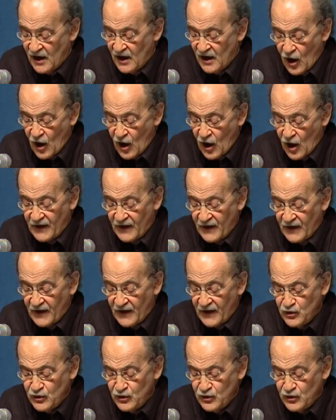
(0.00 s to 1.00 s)
of a
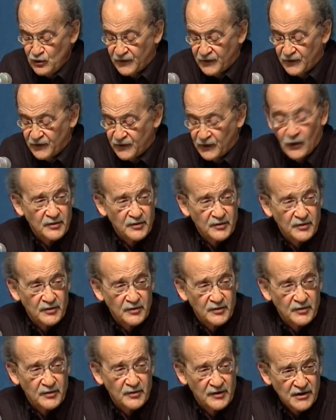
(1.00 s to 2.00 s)
new form of
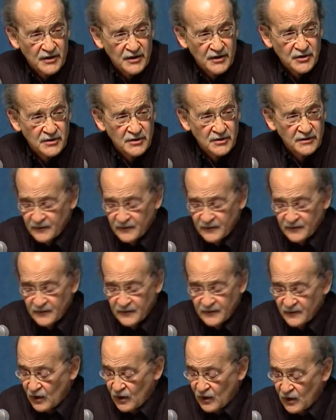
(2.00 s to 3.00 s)
production.
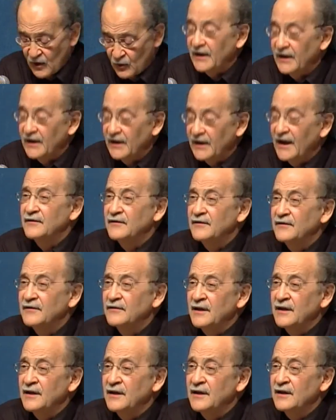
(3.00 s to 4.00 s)

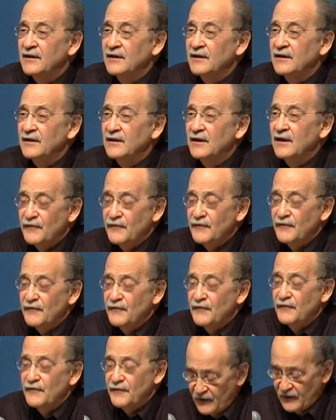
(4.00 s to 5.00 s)
Relatedly,
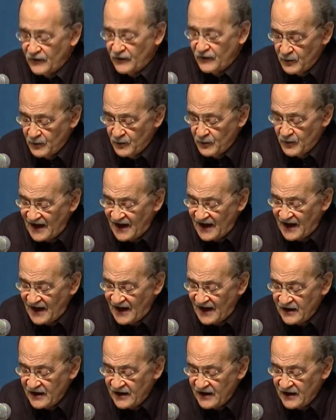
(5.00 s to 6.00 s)
far from
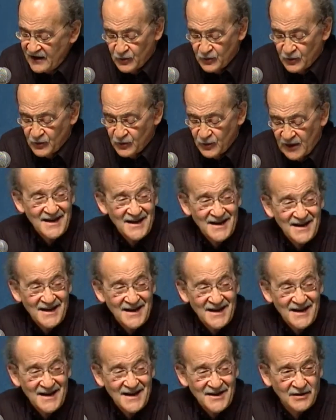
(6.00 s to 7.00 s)
entailing the
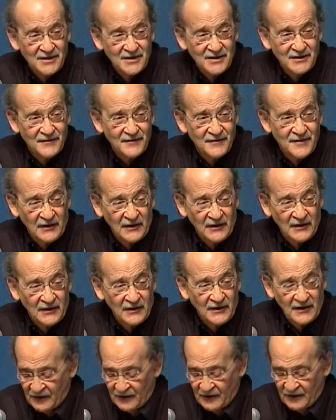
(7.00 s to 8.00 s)
realization of the
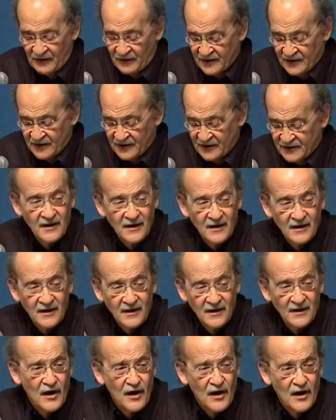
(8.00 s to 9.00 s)
proletariat,
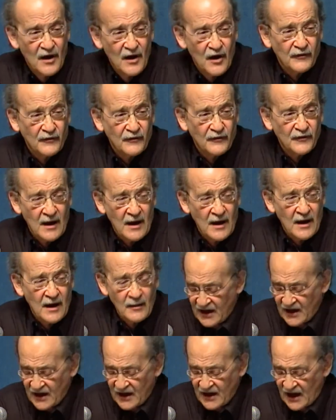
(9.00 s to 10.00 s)
overcoming
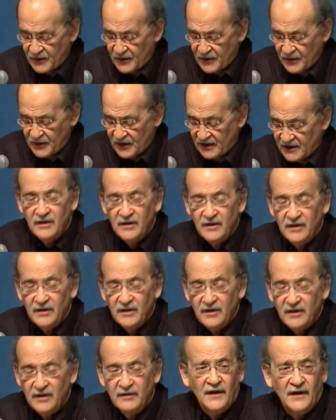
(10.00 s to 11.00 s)
capitalism would
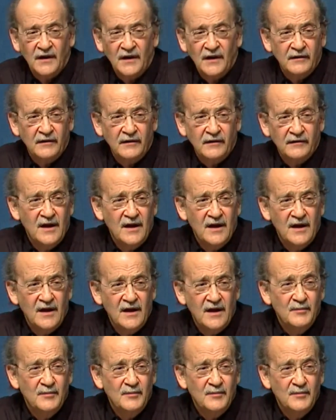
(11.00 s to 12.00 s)
involve the
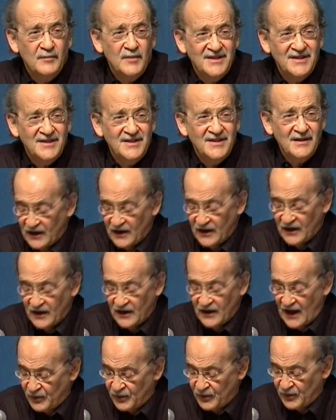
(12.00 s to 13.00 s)
material
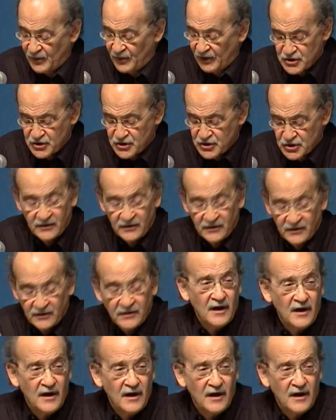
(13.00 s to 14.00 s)
abolition of